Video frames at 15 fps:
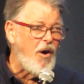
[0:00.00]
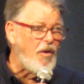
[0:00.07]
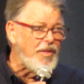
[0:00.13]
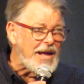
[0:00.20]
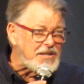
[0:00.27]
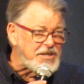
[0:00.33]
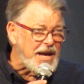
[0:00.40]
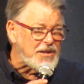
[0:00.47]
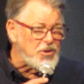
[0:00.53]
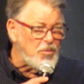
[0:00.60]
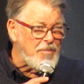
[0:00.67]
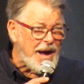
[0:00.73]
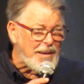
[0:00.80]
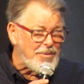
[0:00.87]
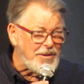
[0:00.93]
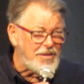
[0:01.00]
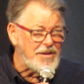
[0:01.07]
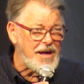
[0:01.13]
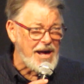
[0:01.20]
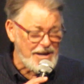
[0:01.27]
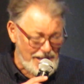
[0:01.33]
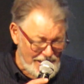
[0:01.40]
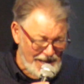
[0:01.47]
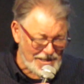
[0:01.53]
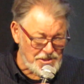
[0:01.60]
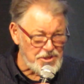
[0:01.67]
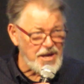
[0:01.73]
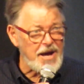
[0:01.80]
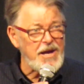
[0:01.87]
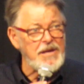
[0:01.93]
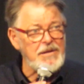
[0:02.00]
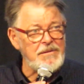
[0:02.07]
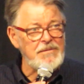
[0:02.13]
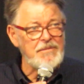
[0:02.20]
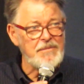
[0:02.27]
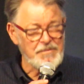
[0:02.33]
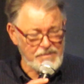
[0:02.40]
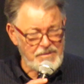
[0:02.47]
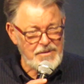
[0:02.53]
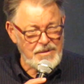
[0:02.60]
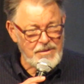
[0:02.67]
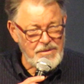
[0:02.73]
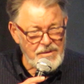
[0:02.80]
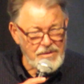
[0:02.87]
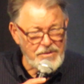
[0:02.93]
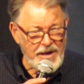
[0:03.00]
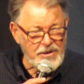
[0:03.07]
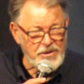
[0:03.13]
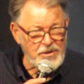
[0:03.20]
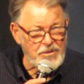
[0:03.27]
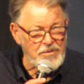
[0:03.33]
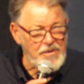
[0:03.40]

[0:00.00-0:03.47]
all that techno battle, and then I'd say, thank you.